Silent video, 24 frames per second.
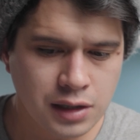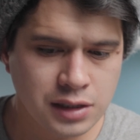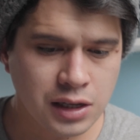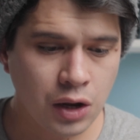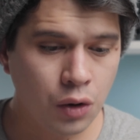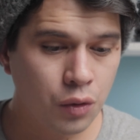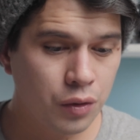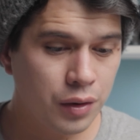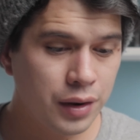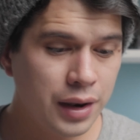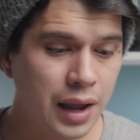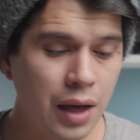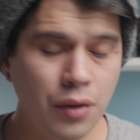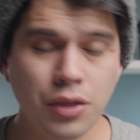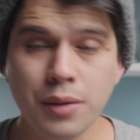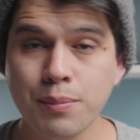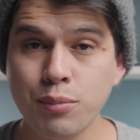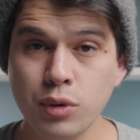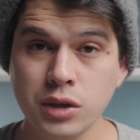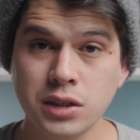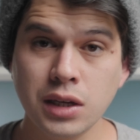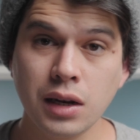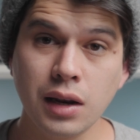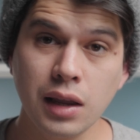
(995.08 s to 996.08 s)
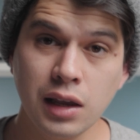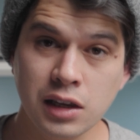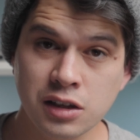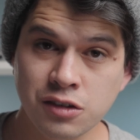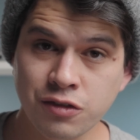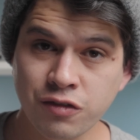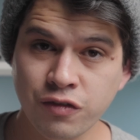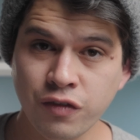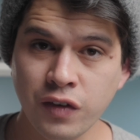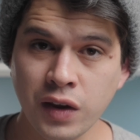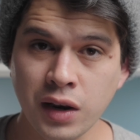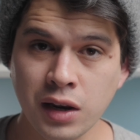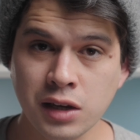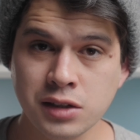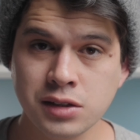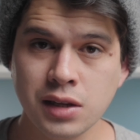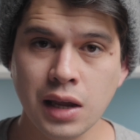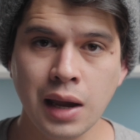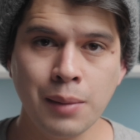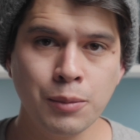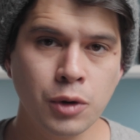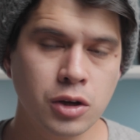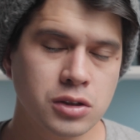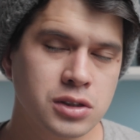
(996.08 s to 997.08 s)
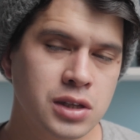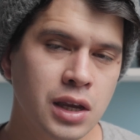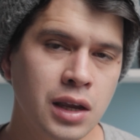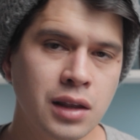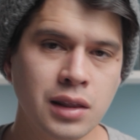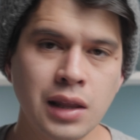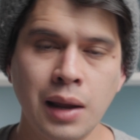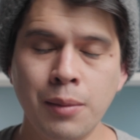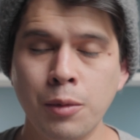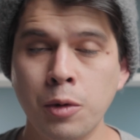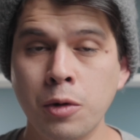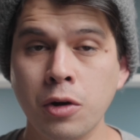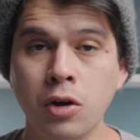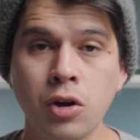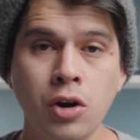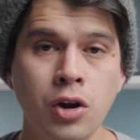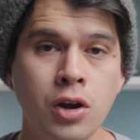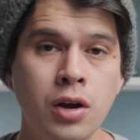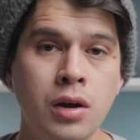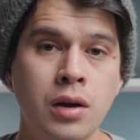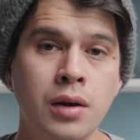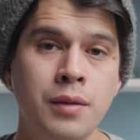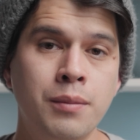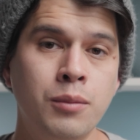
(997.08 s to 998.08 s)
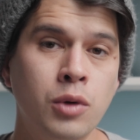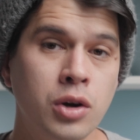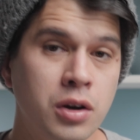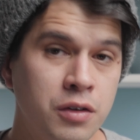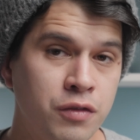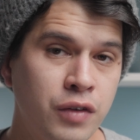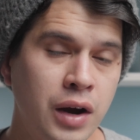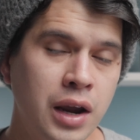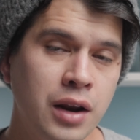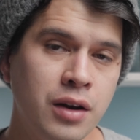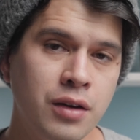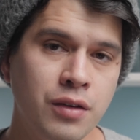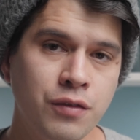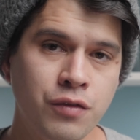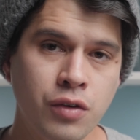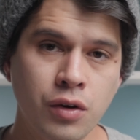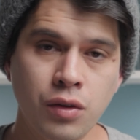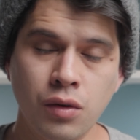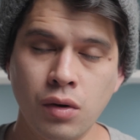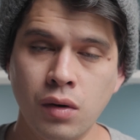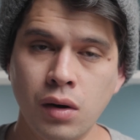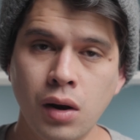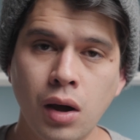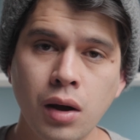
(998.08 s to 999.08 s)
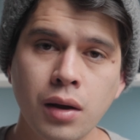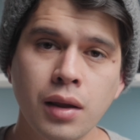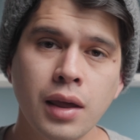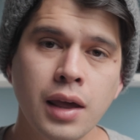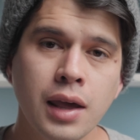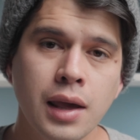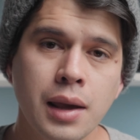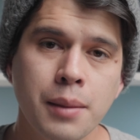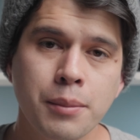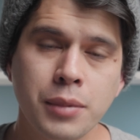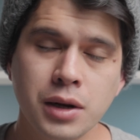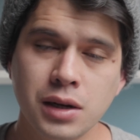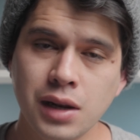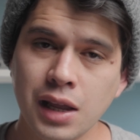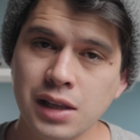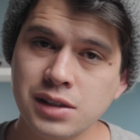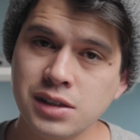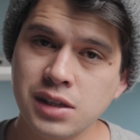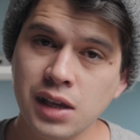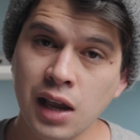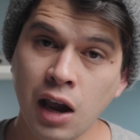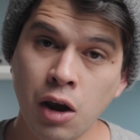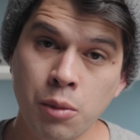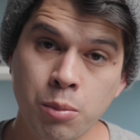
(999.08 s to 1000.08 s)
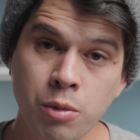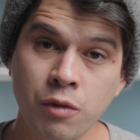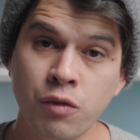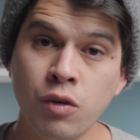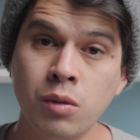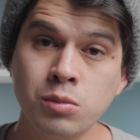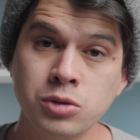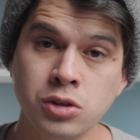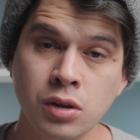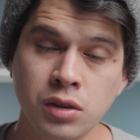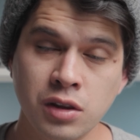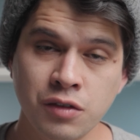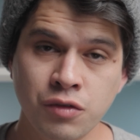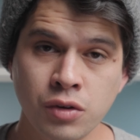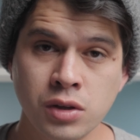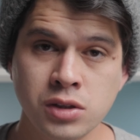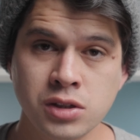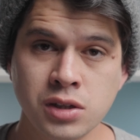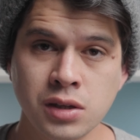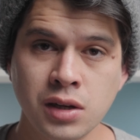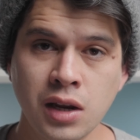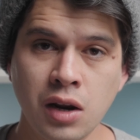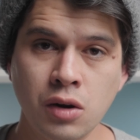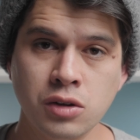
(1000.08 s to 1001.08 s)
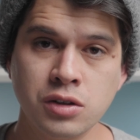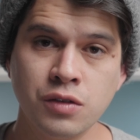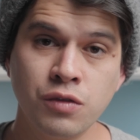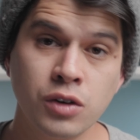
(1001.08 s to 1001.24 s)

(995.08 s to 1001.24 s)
Now the preset is finished. I'm not saying that I'm not gonna modify it further along, but let's see how it performs on different scenarios.